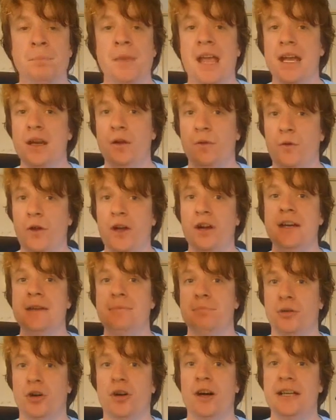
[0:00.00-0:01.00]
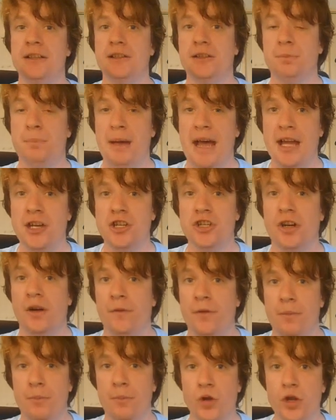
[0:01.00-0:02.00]
and a very bright patch
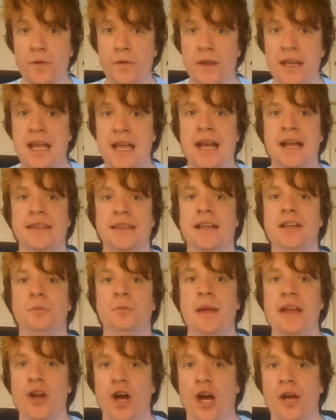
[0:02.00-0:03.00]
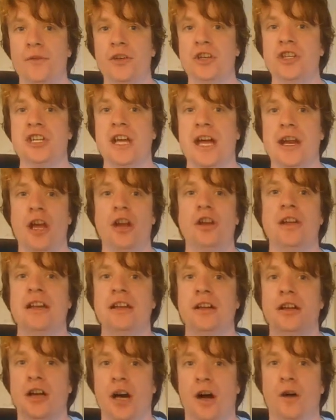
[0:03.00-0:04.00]
of the movie that has been overshadowed and
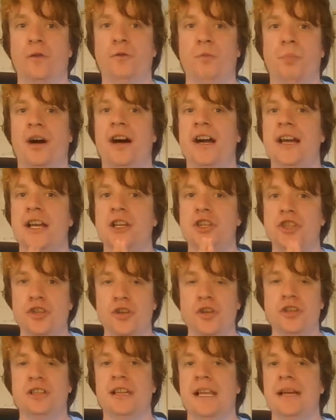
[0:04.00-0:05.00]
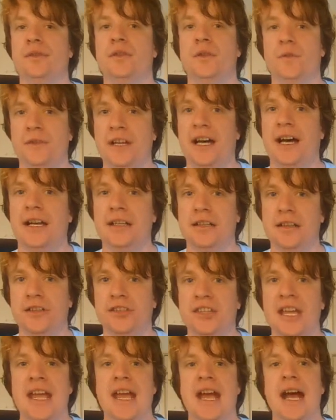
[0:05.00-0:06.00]
engulfed by a huge level of
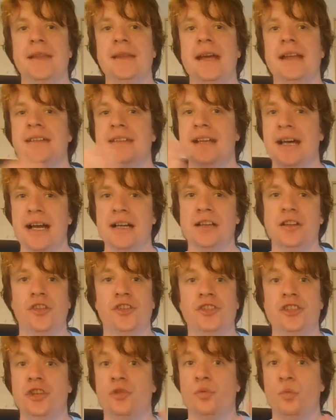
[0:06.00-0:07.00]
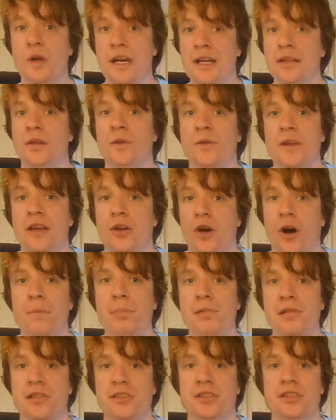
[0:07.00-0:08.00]
darkness. And that darkness just reeked of
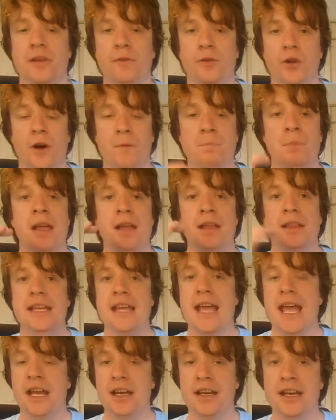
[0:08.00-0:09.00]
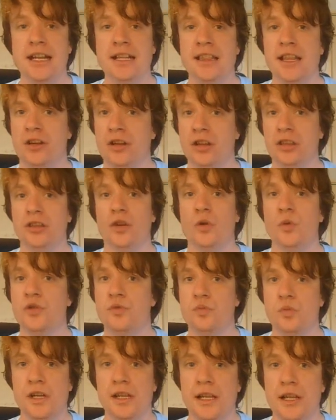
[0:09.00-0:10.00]
incompetence. You've got the editing that I thought
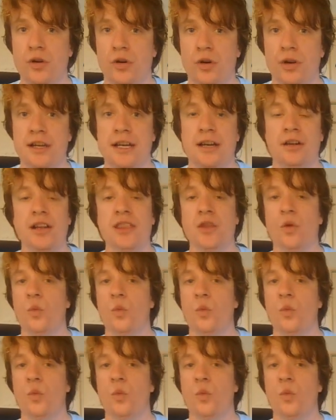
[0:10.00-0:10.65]
was really ordinary. The